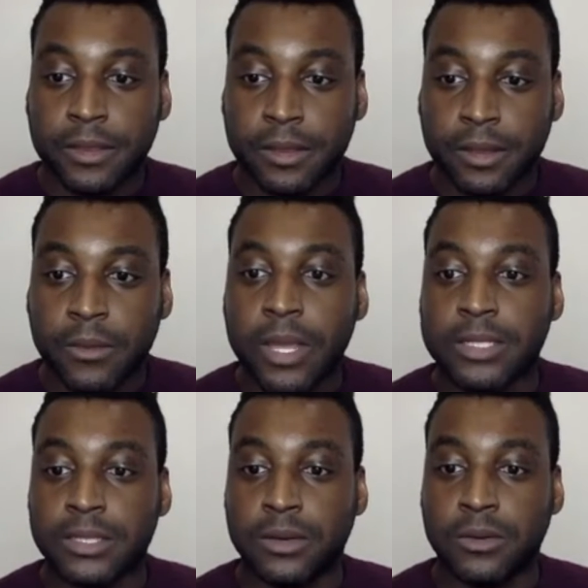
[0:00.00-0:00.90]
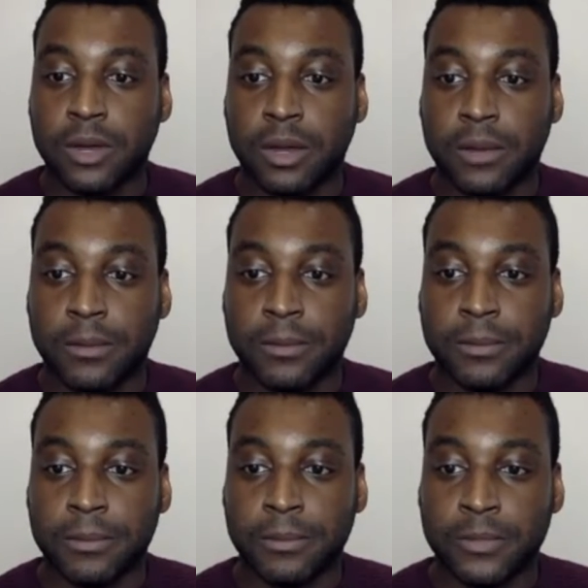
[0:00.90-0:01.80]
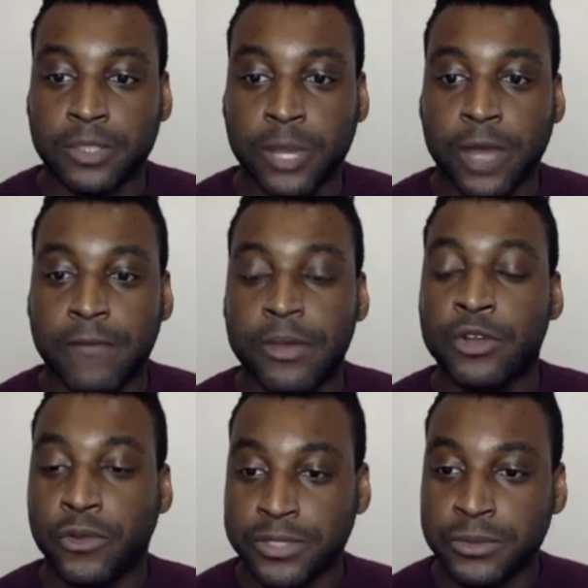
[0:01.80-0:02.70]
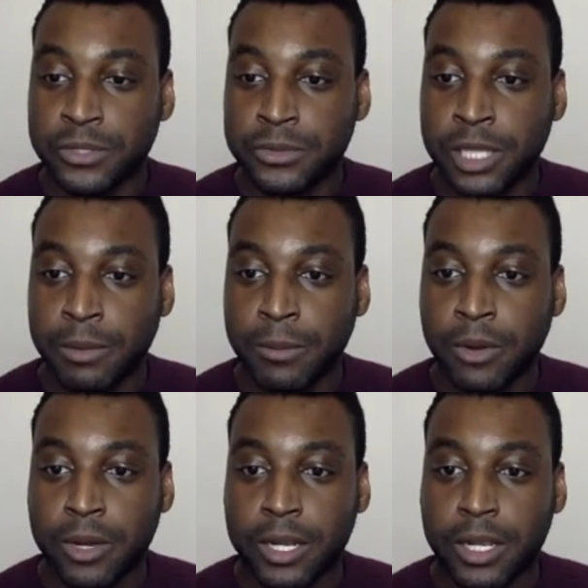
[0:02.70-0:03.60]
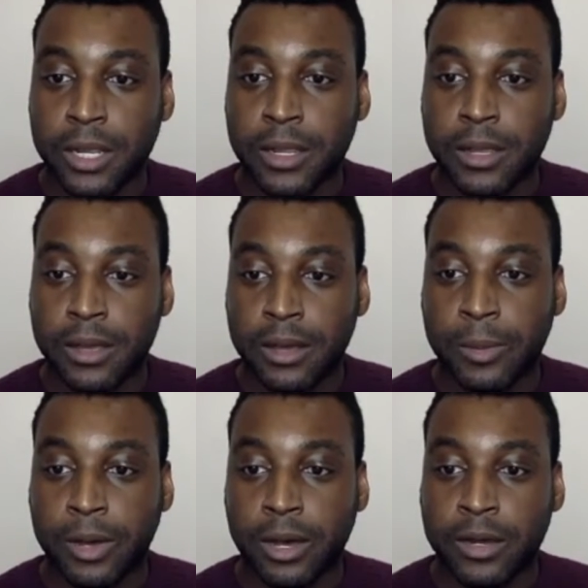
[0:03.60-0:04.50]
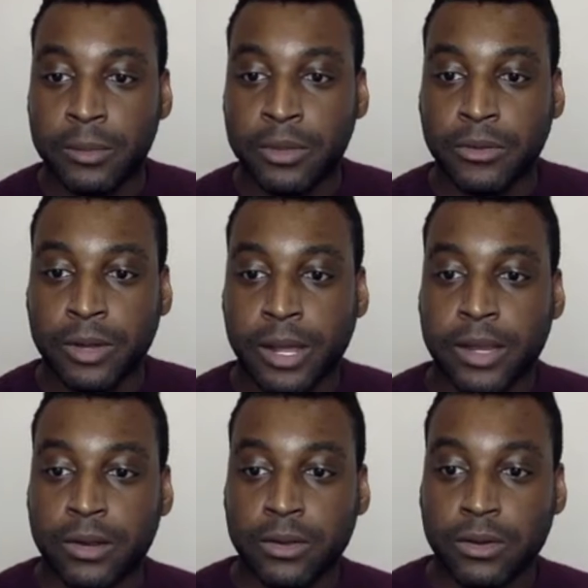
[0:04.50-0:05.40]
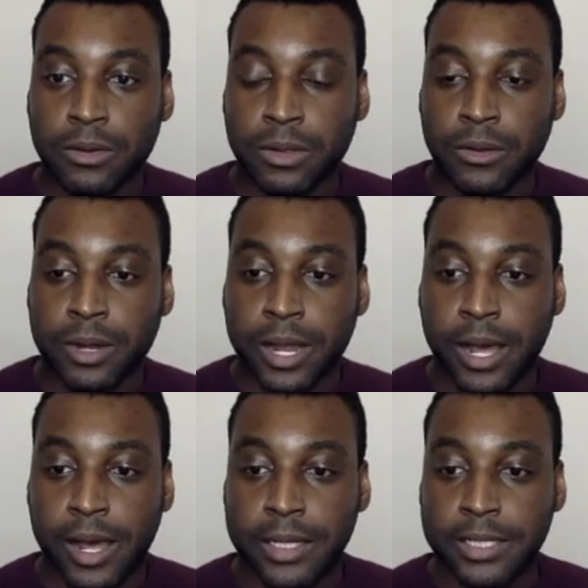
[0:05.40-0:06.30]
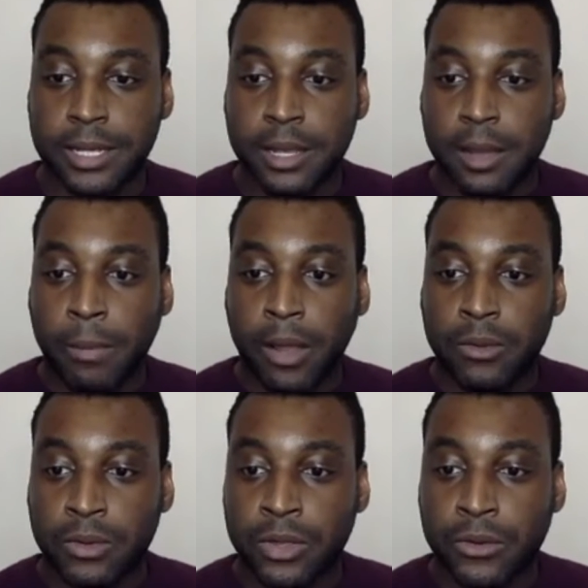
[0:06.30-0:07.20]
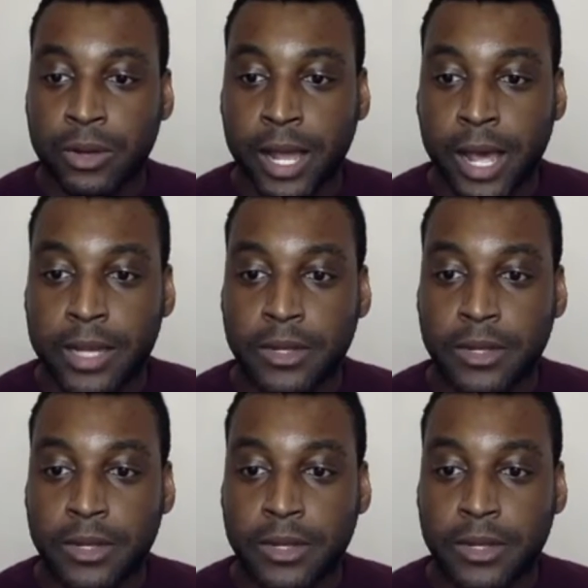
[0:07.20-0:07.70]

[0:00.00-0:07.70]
Okay, so we have Crystal's using email marketing. Autumn, you're not. Nicole, you're not. Michael, you're not.